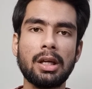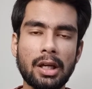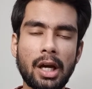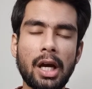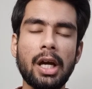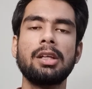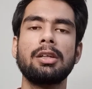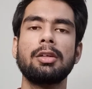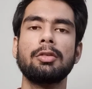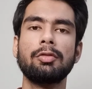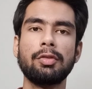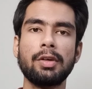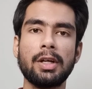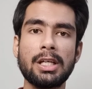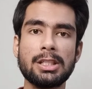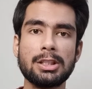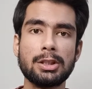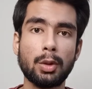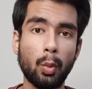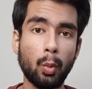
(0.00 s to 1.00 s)
kind of
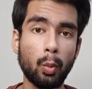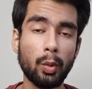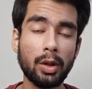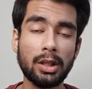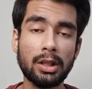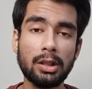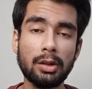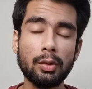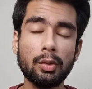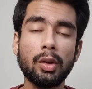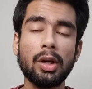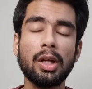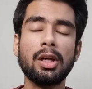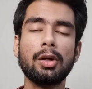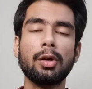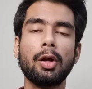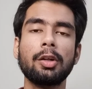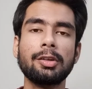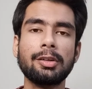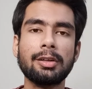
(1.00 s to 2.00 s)
friends with you and
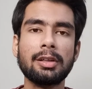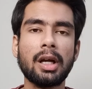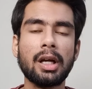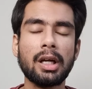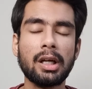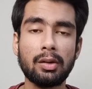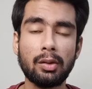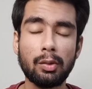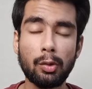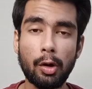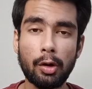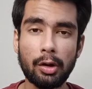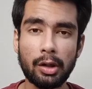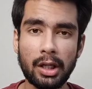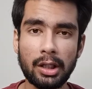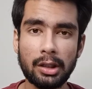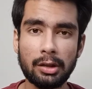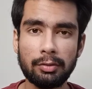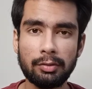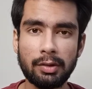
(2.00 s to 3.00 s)
not the right wrong
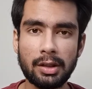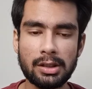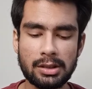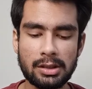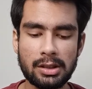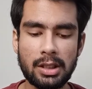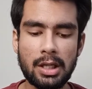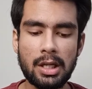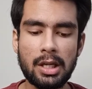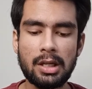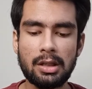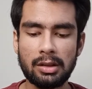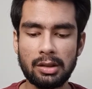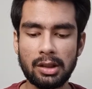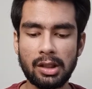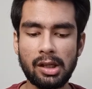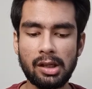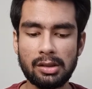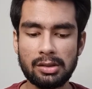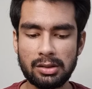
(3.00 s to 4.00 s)
kind of friends.
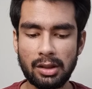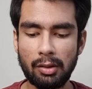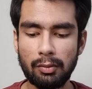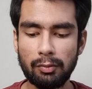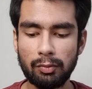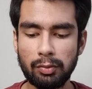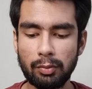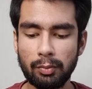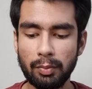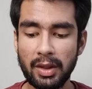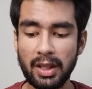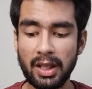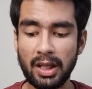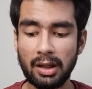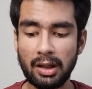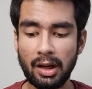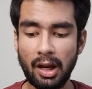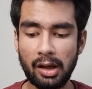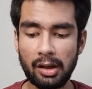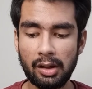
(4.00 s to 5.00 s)

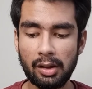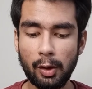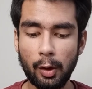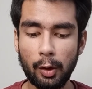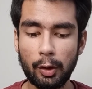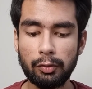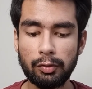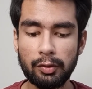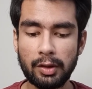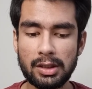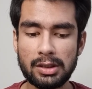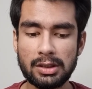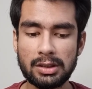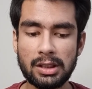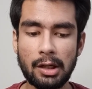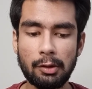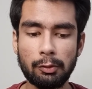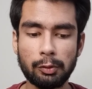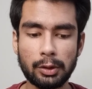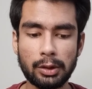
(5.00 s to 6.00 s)
There are a lot of friends
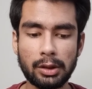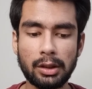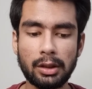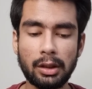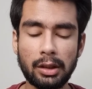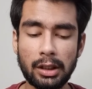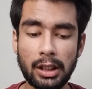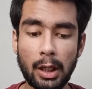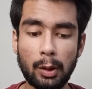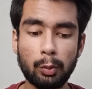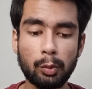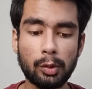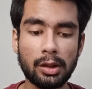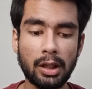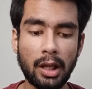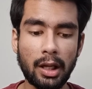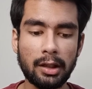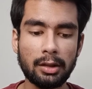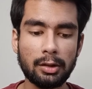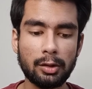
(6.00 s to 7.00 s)
that would
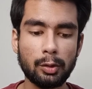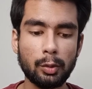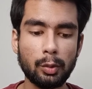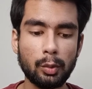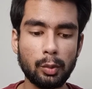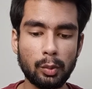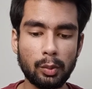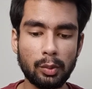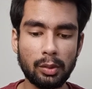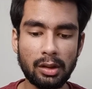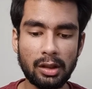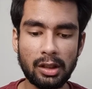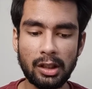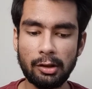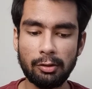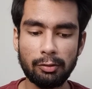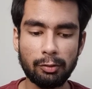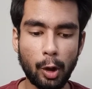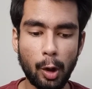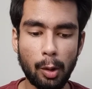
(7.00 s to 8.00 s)
like to
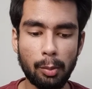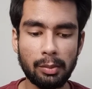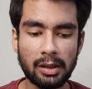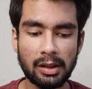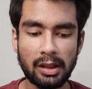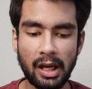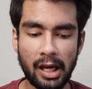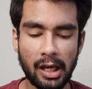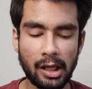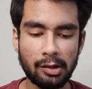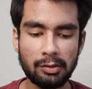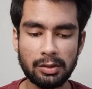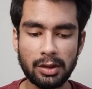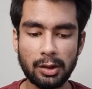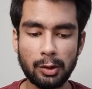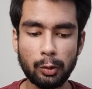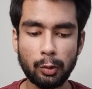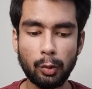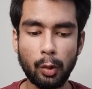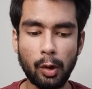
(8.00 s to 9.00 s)
live normal lives
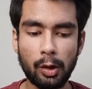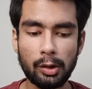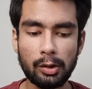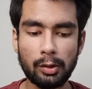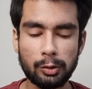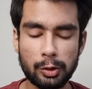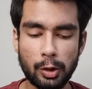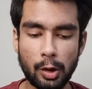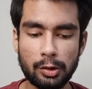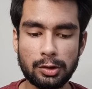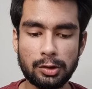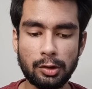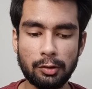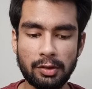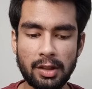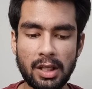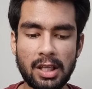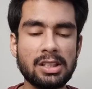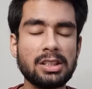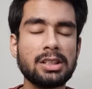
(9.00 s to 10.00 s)
and do all sorts of
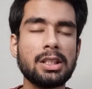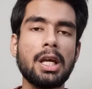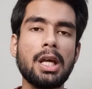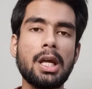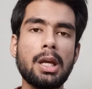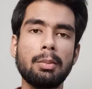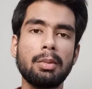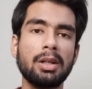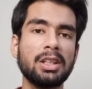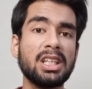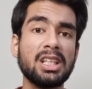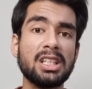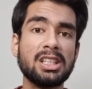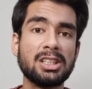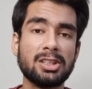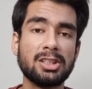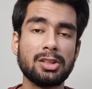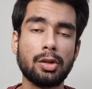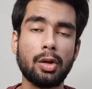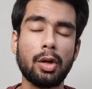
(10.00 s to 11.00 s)
things, but
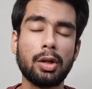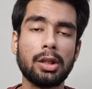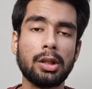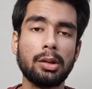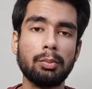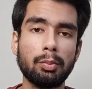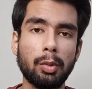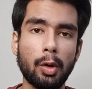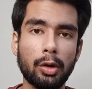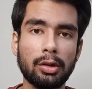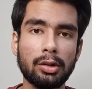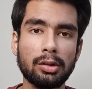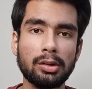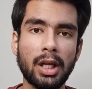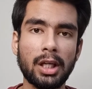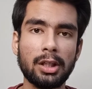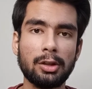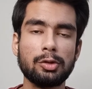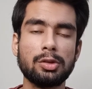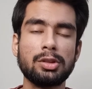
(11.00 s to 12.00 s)
it's not important
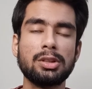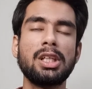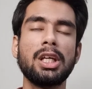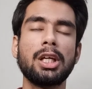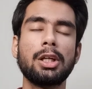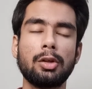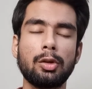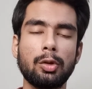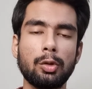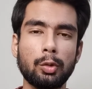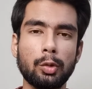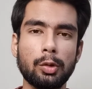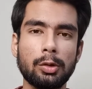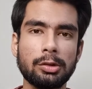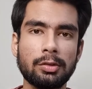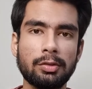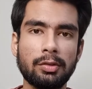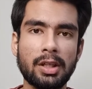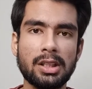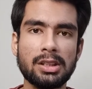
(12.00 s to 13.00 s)
that you stick to
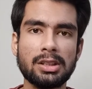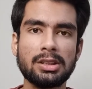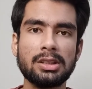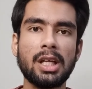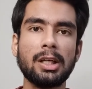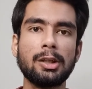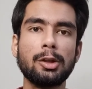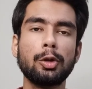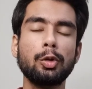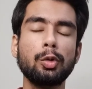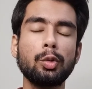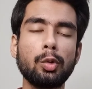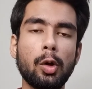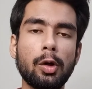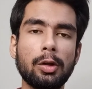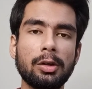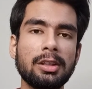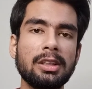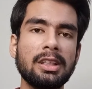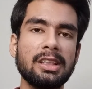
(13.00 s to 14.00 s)
those friends, that you do
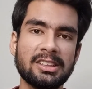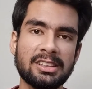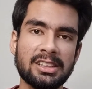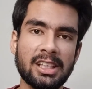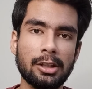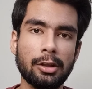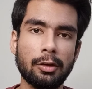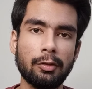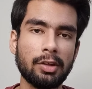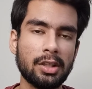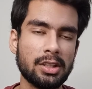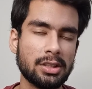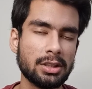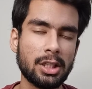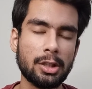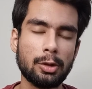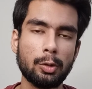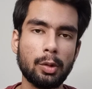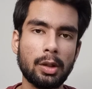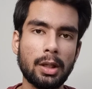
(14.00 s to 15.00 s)
all the things that your friends
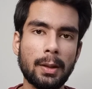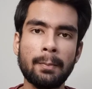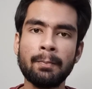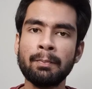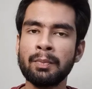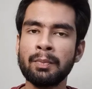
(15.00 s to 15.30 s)
are doing.